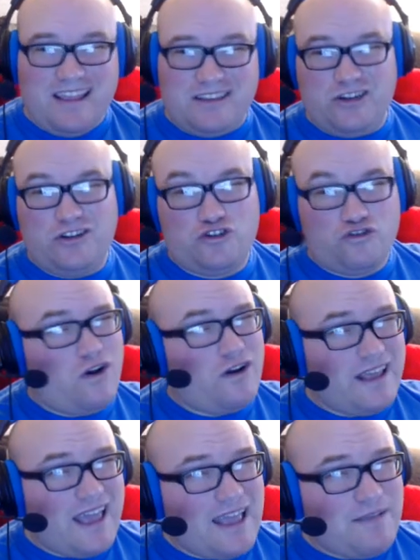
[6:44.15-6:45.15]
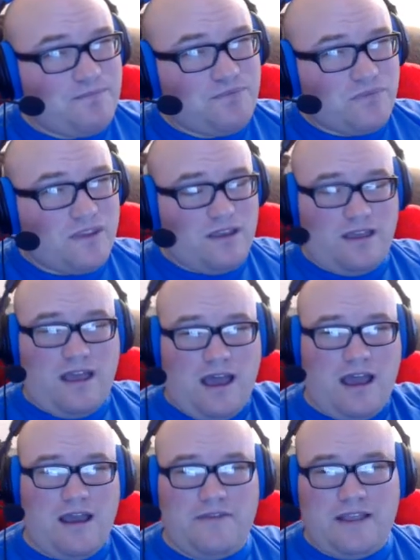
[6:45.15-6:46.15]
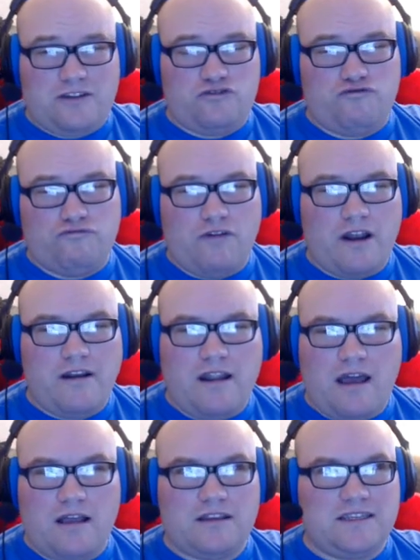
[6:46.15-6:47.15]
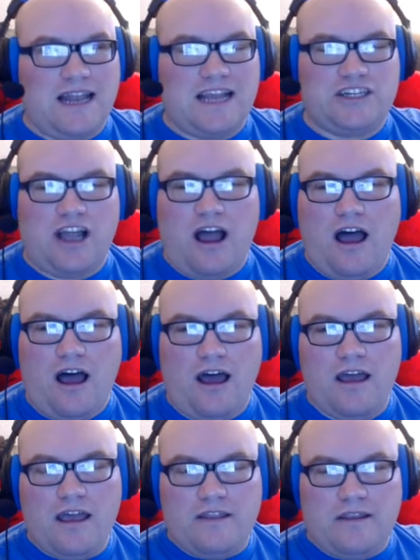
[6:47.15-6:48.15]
There's a new Tron game uh, that's Run slash R.